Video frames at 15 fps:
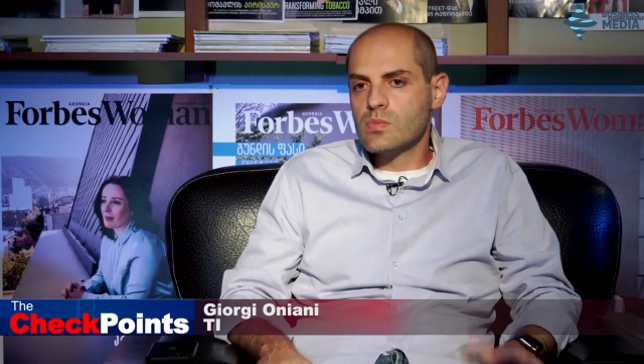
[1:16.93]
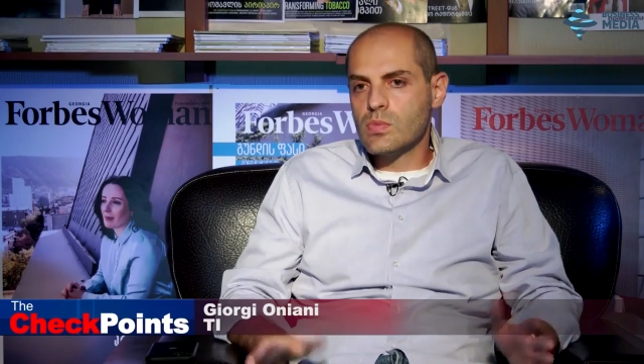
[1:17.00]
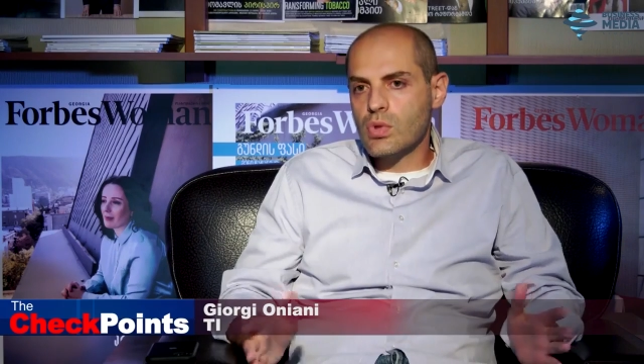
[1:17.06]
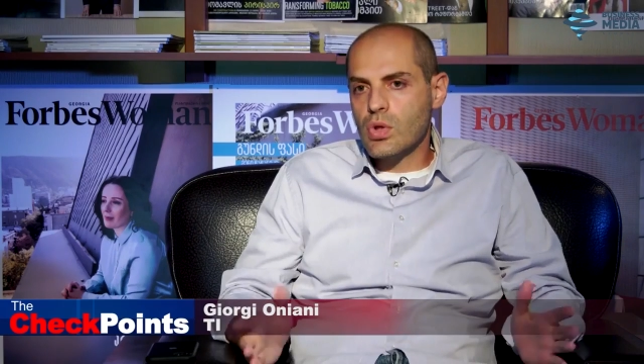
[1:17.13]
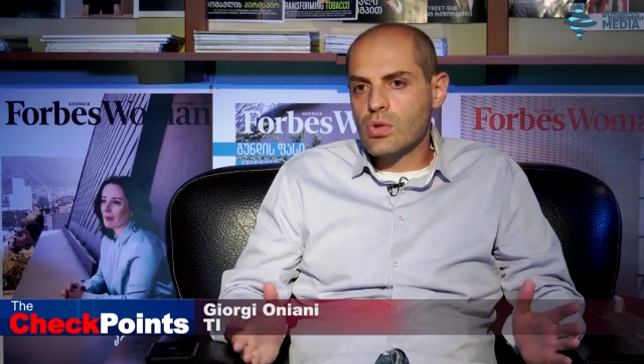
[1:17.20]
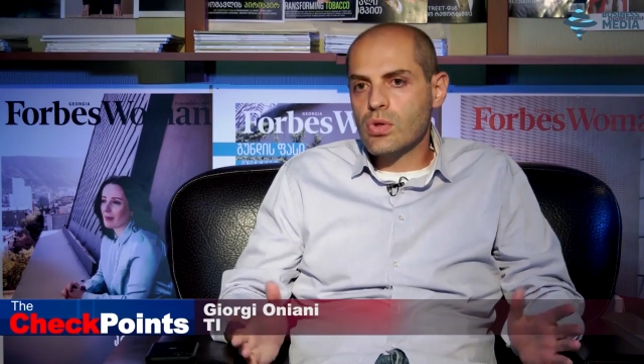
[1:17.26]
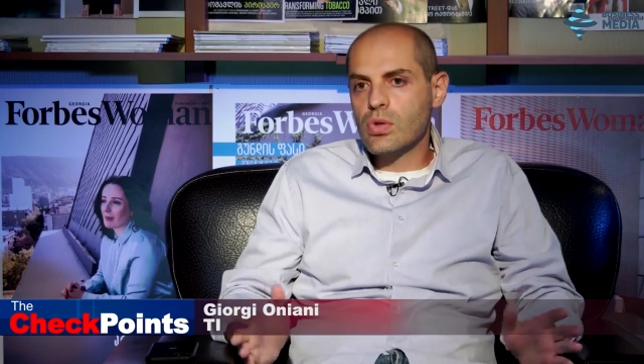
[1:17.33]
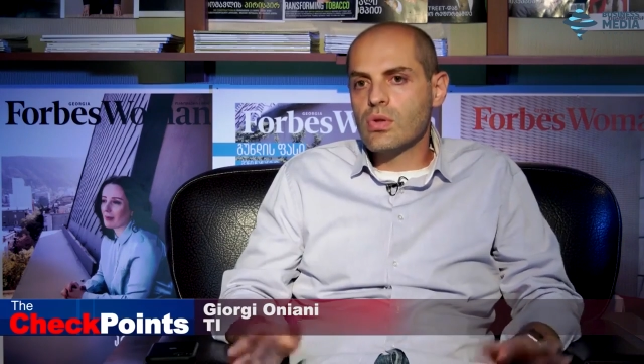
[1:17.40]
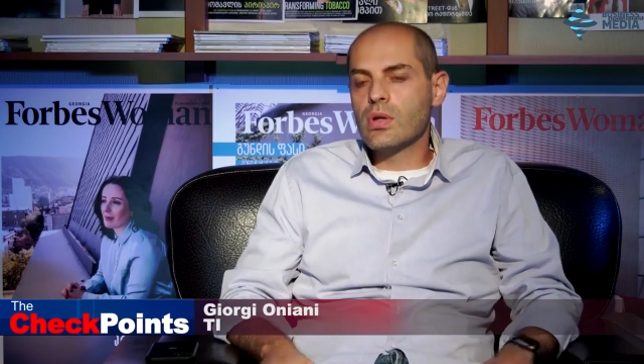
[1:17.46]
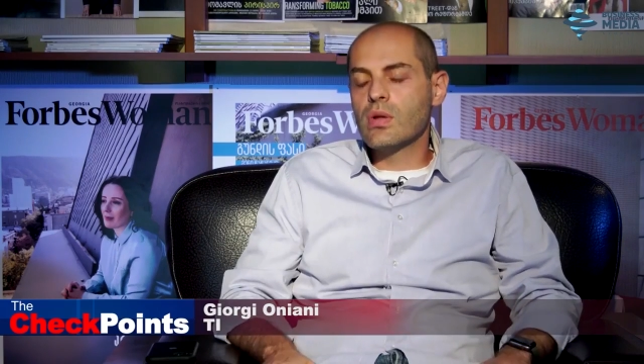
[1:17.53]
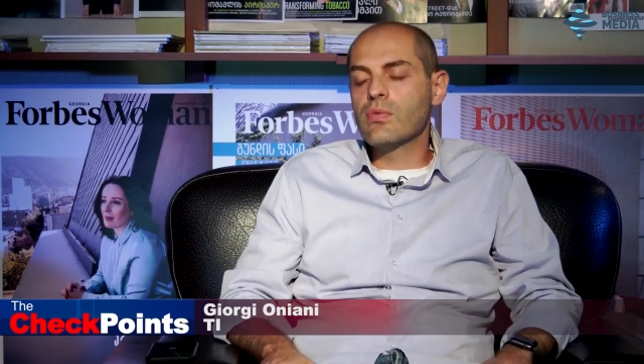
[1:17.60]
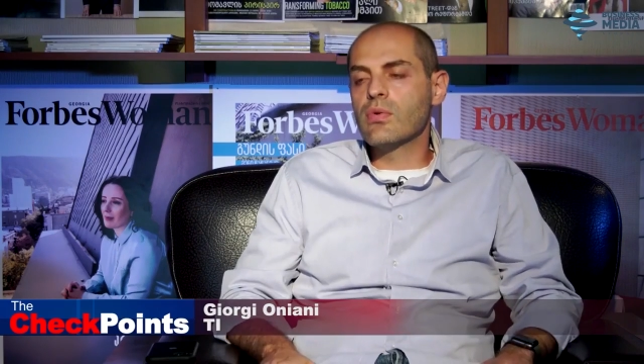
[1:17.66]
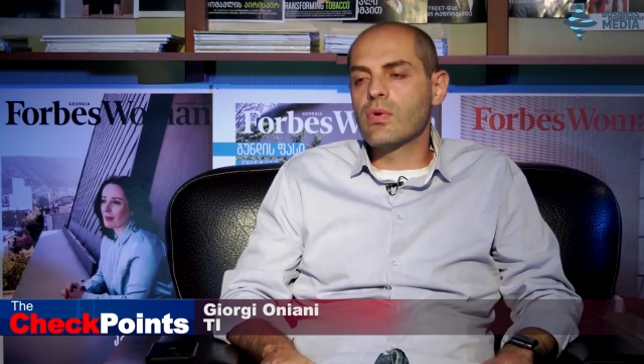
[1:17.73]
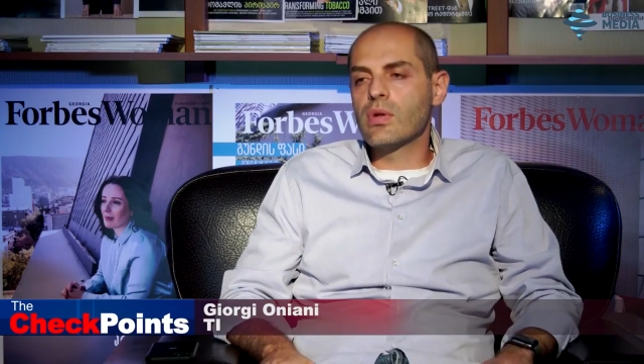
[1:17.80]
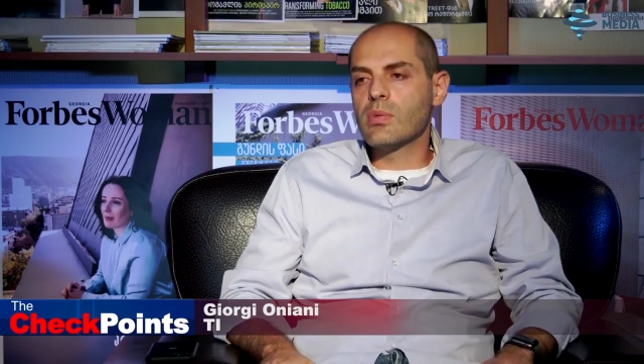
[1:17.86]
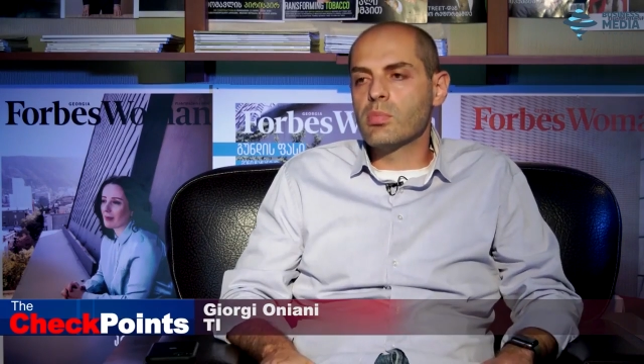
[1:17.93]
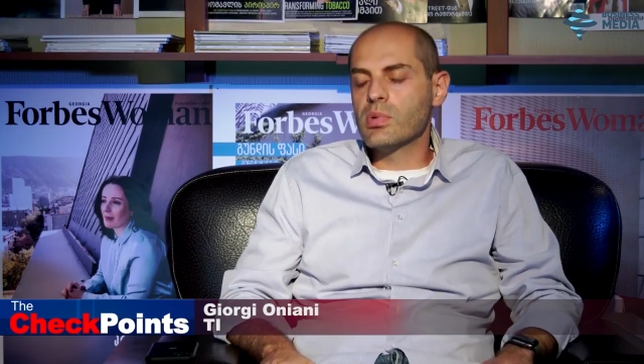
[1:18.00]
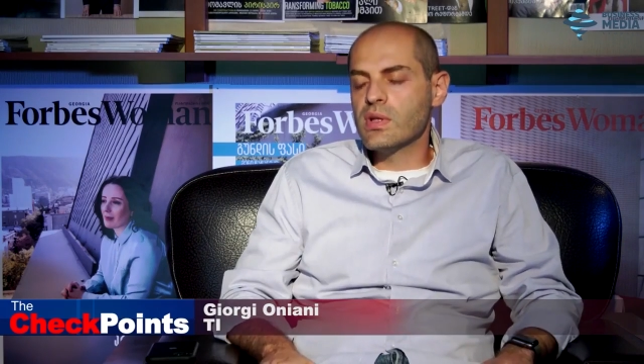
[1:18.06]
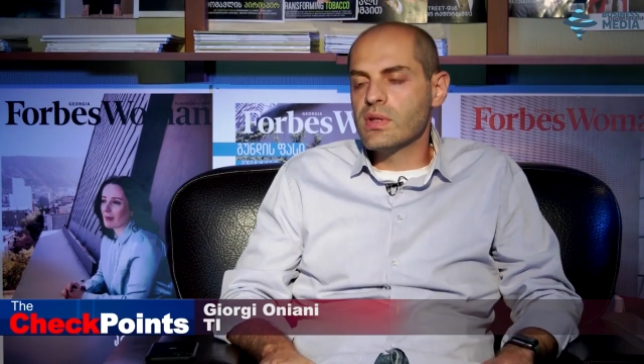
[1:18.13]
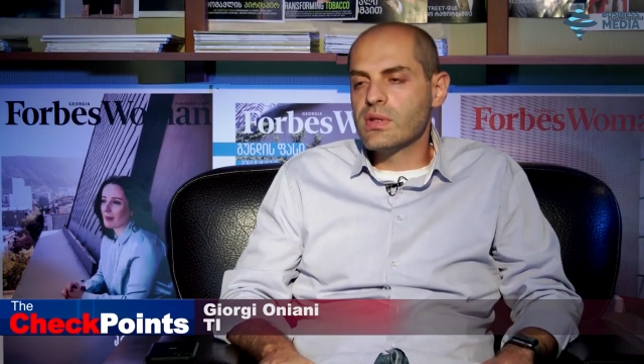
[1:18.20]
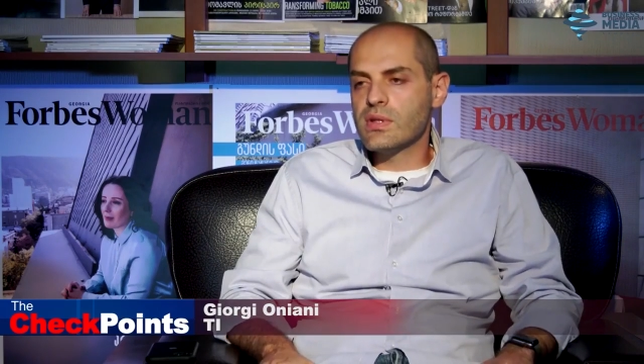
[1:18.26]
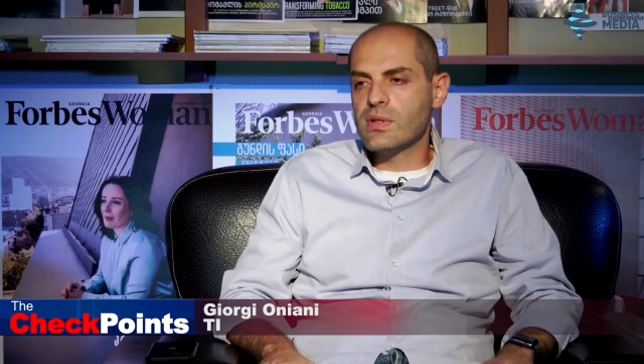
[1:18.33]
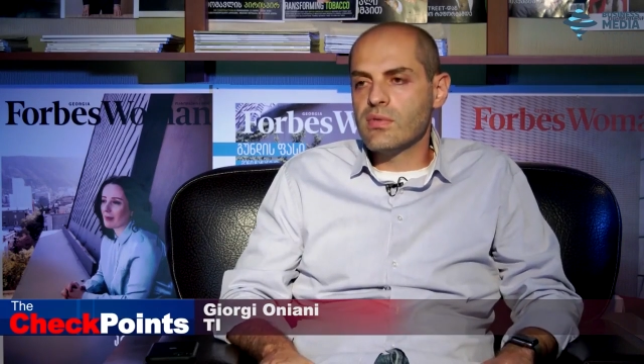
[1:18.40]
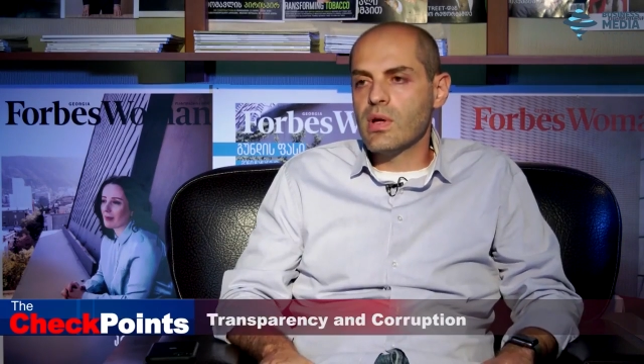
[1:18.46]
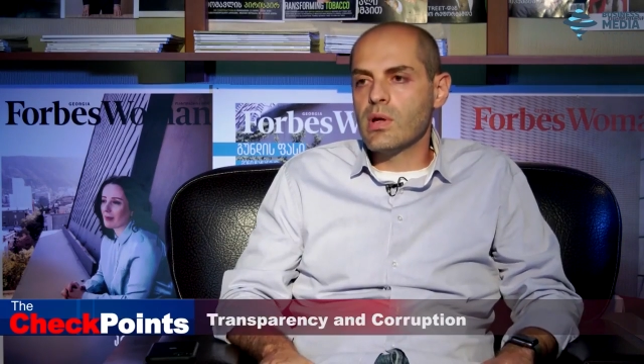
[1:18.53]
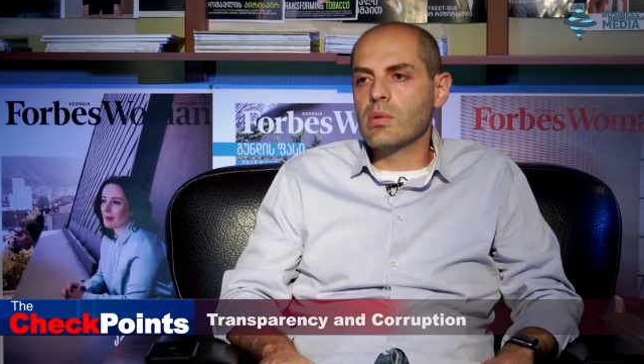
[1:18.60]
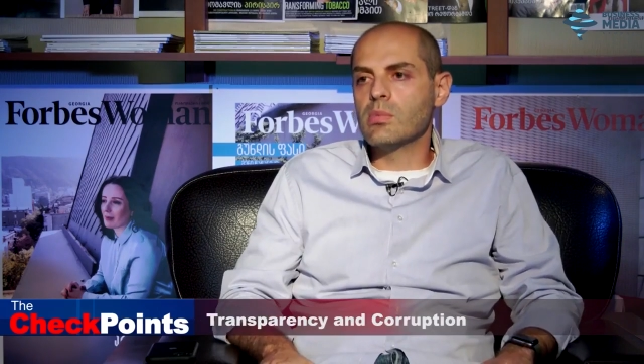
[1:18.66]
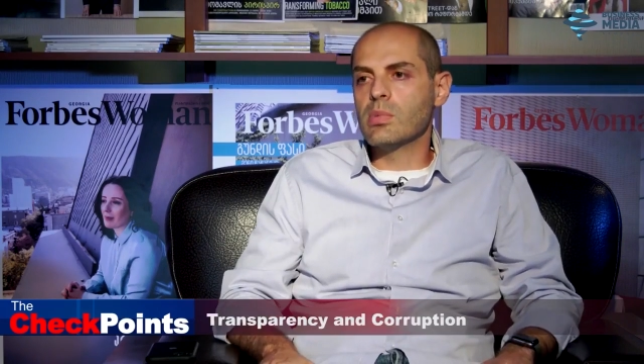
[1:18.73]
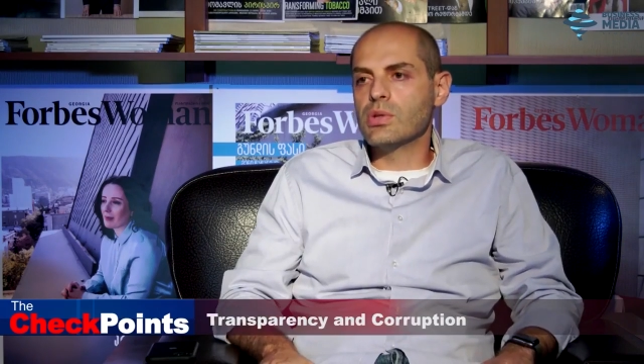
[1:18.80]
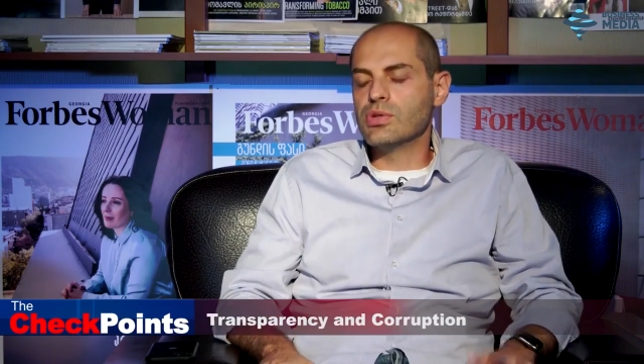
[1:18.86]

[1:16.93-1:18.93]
not only for the business environment,